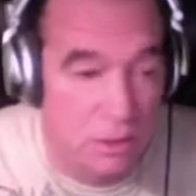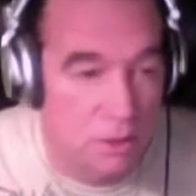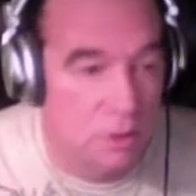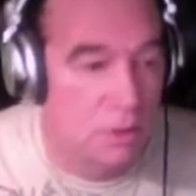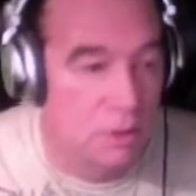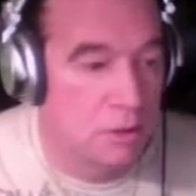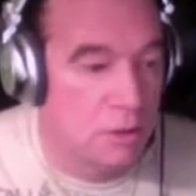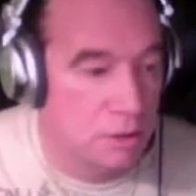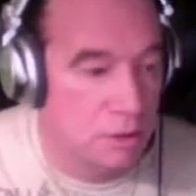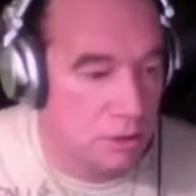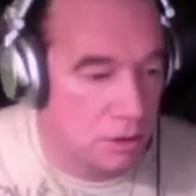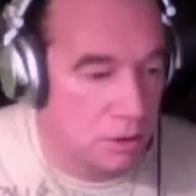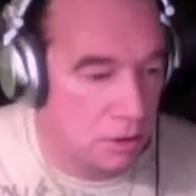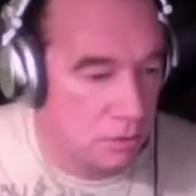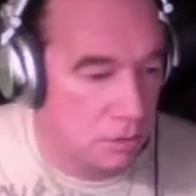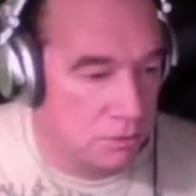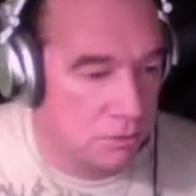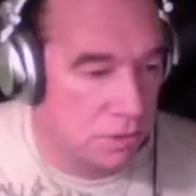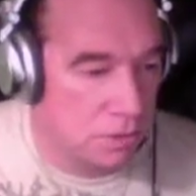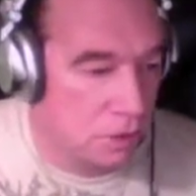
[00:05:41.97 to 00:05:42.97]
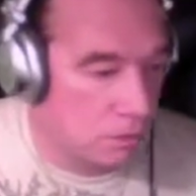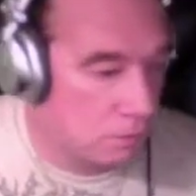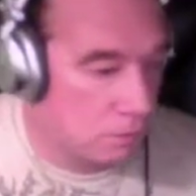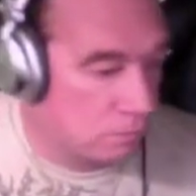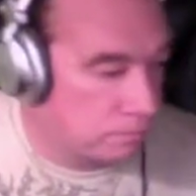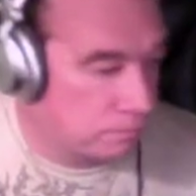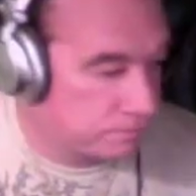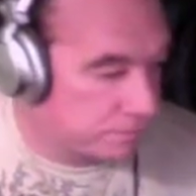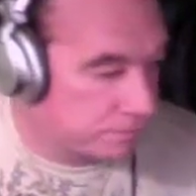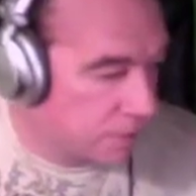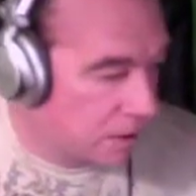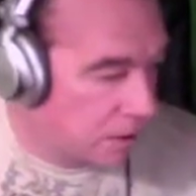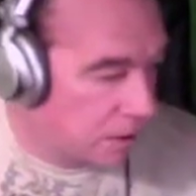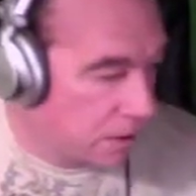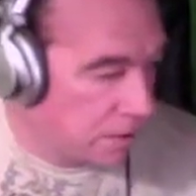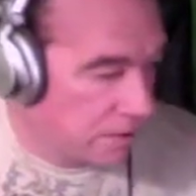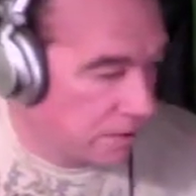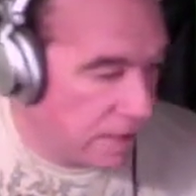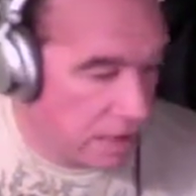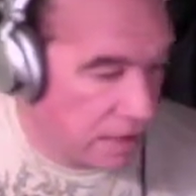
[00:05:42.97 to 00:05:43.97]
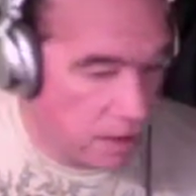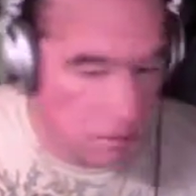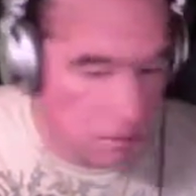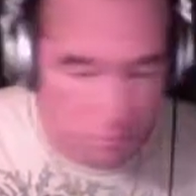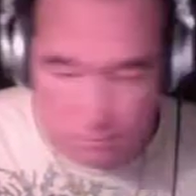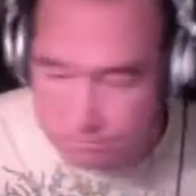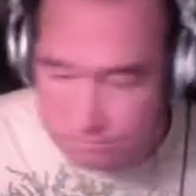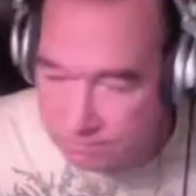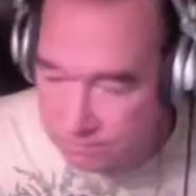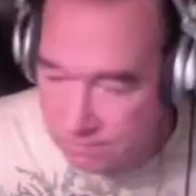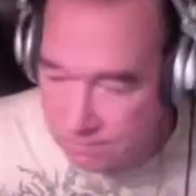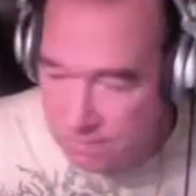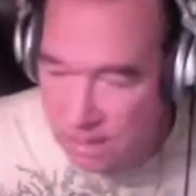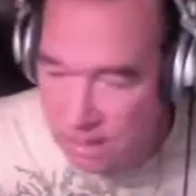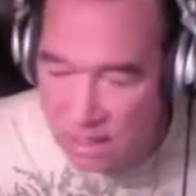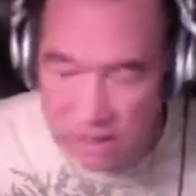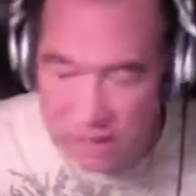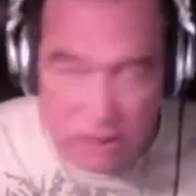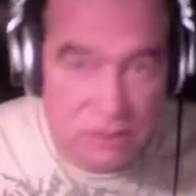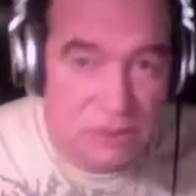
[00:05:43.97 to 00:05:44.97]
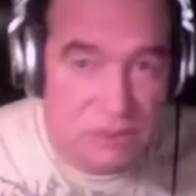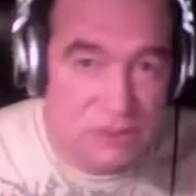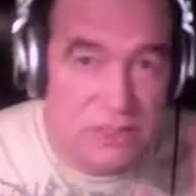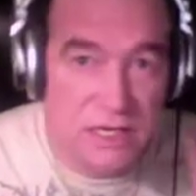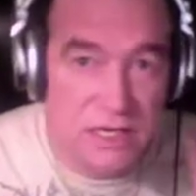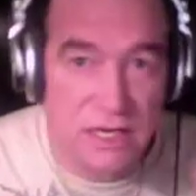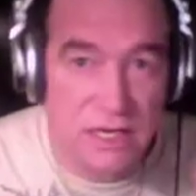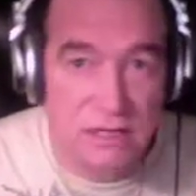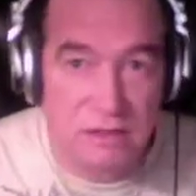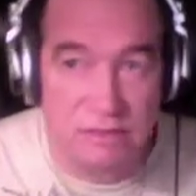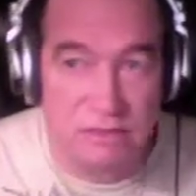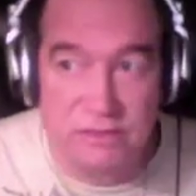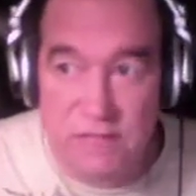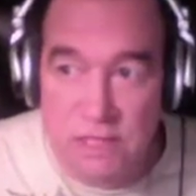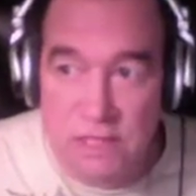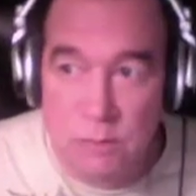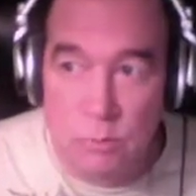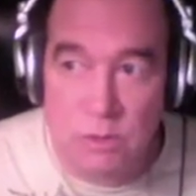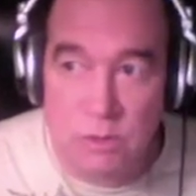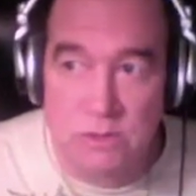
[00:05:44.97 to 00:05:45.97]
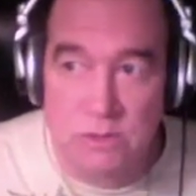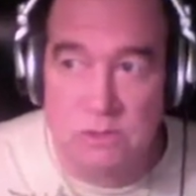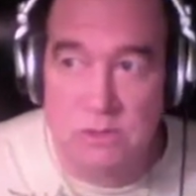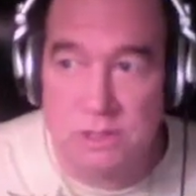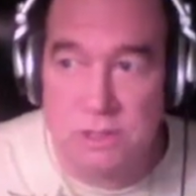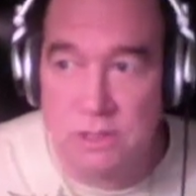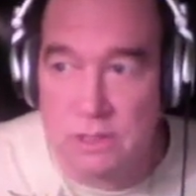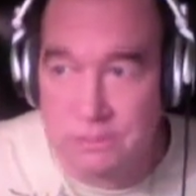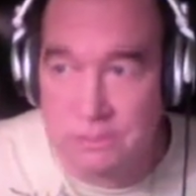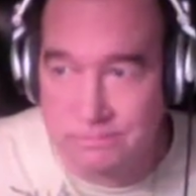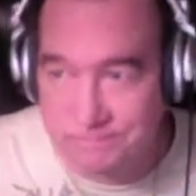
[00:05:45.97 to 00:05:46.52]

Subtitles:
you know. So now I understand the thing with being